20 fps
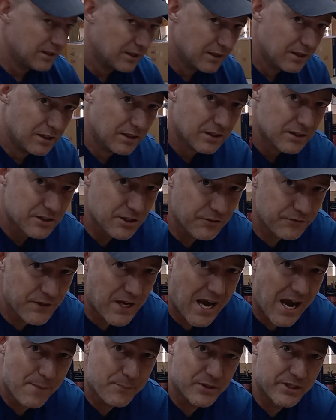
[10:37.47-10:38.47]
So if you
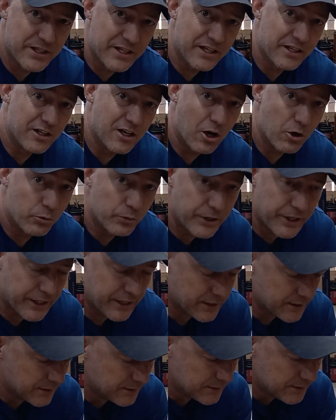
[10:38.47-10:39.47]
happen to need an O-ring
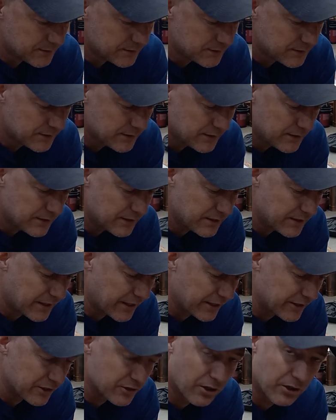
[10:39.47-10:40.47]
and
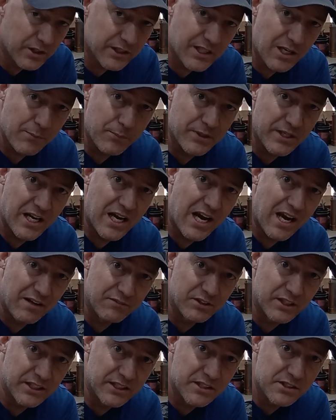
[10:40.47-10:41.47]
you call the company I have
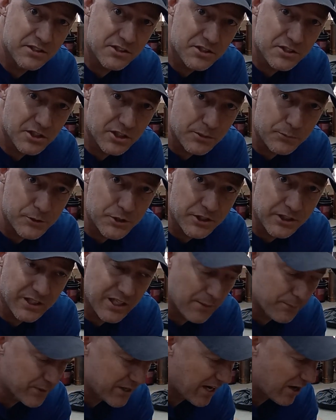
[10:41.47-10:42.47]
linked in the description, the
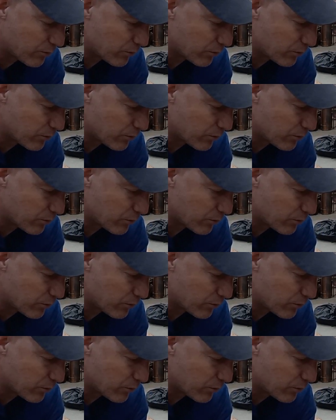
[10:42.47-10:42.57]
company I went